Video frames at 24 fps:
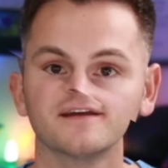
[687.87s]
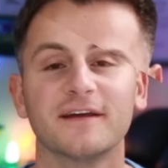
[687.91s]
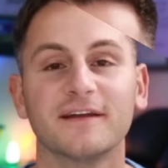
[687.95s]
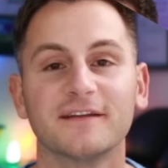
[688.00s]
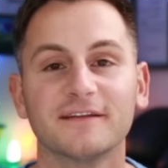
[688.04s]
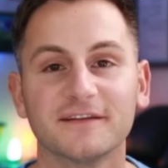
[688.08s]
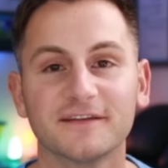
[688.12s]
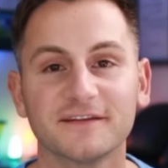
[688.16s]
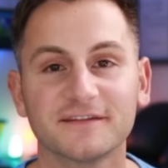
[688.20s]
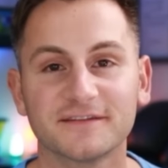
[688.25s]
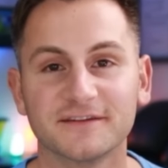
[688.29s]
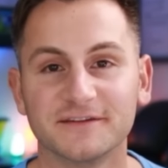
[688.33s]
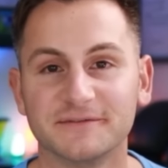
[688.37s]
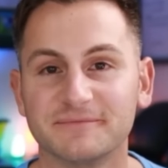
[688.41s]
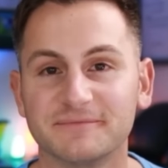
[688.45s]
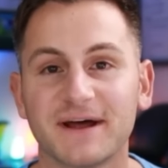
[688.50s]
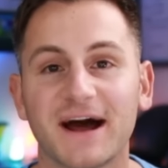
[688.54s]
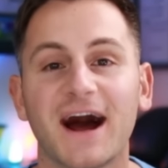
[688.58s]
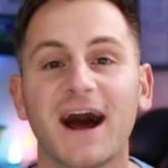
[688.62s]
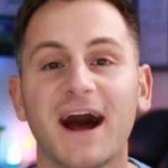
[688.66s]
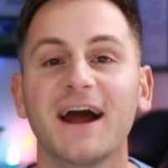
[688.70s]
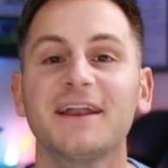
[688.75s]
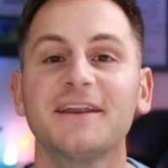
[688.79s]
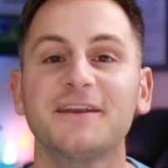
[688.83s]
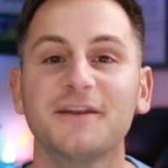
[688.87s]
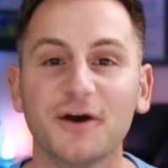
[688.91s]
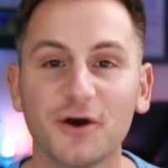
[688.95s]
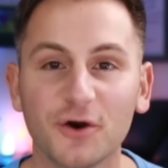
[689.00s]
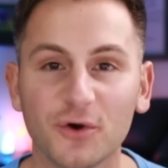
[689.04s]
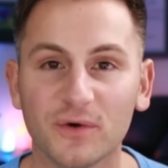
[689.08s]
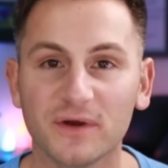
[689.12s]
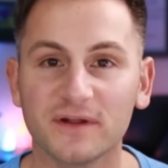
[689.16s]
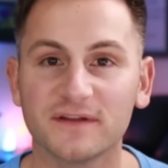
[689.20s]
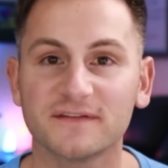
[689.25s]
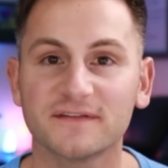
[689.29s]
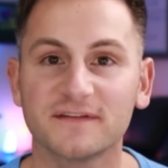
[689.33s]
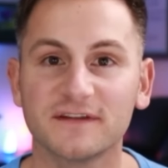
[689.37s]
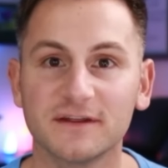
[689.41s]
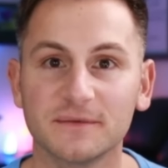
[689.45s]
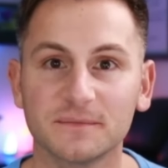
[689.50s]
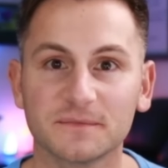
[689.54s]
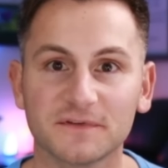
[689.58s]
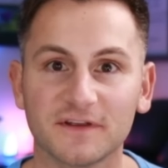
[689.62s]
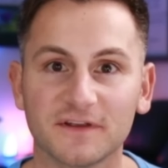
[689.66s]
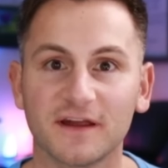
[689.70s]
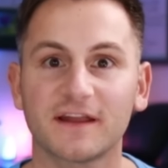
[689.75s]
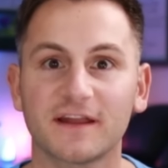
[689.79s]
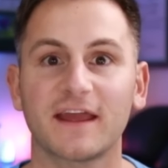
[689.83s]
And listen, I know it
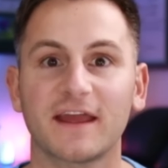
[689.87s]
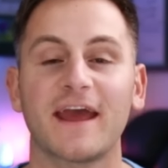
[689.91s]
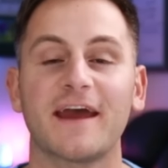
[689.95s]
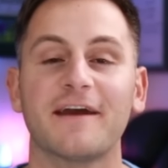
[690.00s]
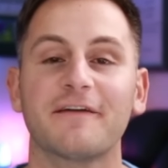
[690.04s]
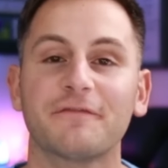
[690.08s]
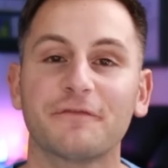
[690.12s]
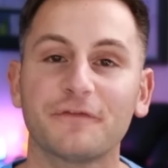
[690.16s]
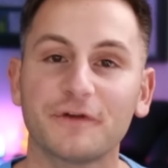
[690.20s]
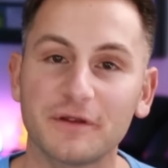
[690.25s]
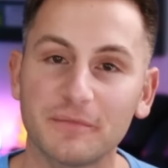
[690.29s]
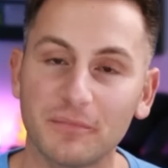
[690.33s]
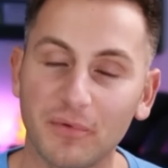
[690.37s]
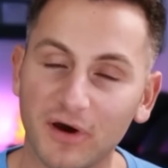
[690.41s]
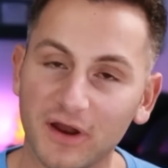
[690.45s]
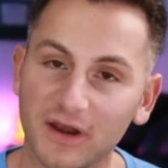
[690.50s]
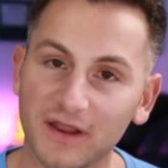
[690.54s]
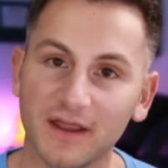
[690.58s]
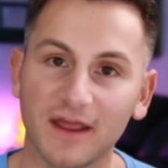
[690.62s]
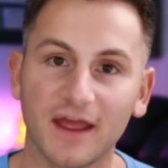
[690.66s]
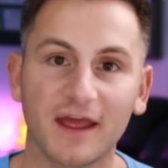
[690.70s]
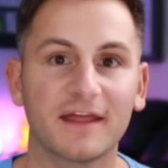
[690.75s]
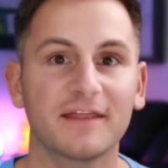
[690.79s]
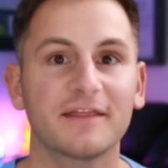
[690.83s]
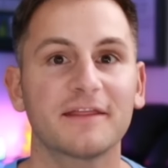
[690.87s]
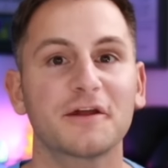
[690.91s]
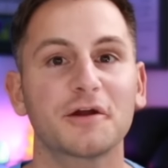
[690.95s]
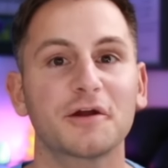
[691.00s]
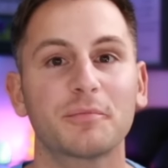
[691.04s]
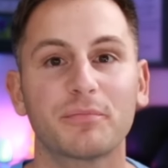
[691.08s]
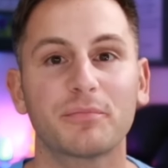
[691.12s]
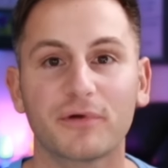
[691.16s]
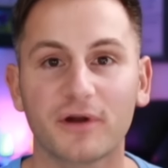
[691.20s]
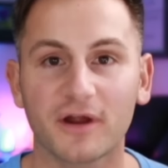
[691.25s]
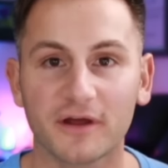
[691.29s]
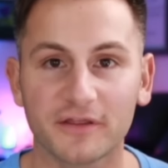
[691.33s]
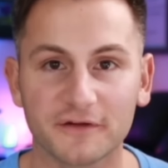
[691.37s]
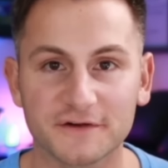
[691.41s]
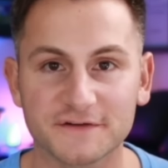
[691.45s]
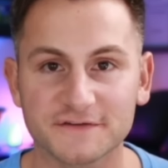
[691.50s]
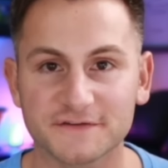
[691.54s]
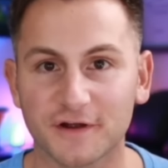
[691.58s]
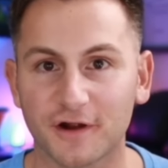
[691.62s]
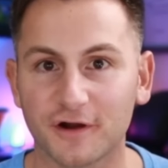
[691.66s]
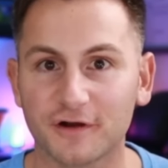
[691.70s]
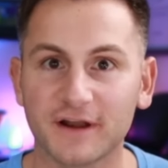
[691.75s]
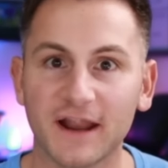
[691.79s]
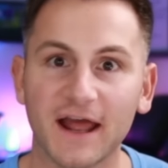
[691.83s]
seems like everybody and their
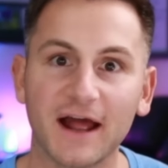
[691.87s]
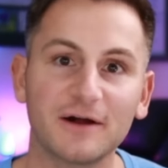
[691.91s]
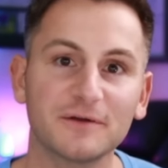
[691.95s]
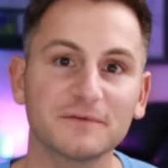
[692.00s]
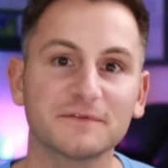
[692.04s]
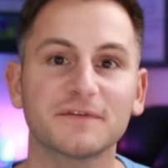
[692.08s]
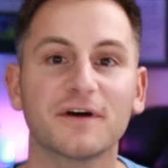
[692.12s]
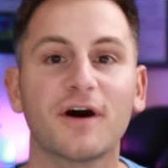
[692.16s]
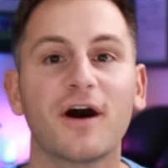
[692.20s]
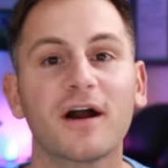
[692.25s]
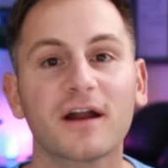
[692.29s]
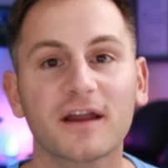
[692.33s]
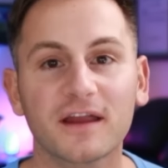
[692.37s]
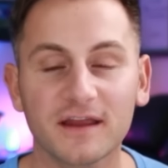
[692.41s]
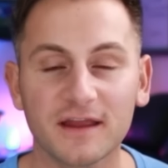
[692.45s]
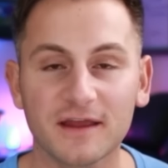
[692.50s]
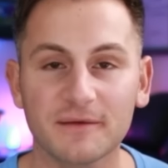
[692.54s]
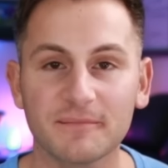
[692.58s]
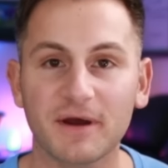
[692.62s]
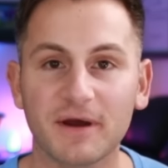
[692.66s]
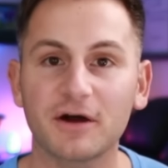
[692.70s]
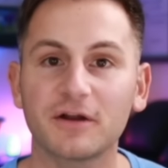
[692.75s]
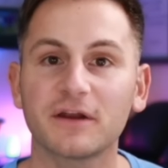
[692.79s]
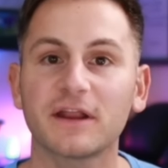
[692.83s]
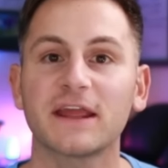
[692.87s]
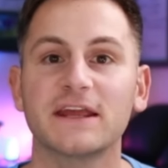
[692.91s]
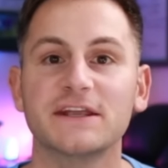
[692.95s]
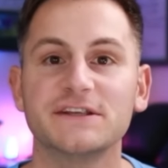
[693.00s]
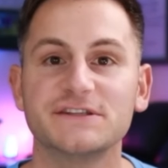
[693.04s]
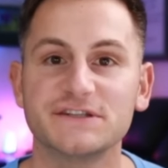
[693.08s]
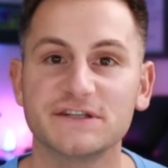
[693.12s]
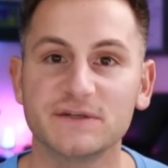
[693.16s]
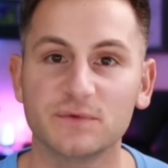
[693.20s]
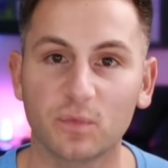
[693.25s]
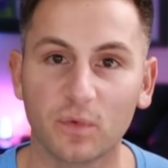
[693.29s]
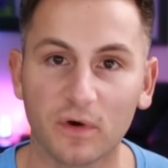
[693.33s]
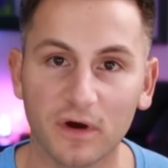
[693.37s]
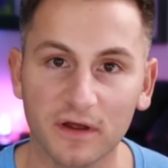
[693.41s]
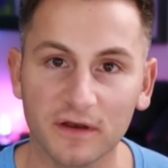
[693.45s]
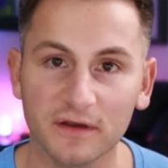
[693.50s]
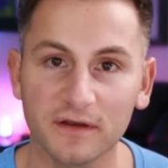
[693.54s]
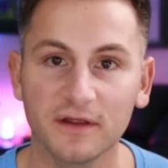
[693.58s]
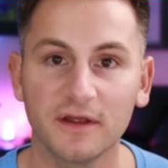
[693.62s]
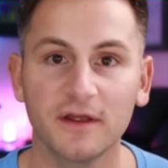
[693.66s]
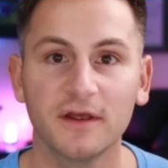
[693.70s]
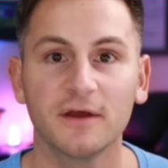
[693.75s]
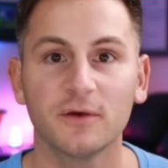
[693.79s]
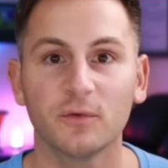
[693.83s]
brothers are now talking about
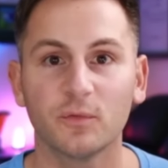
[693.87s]
AG1,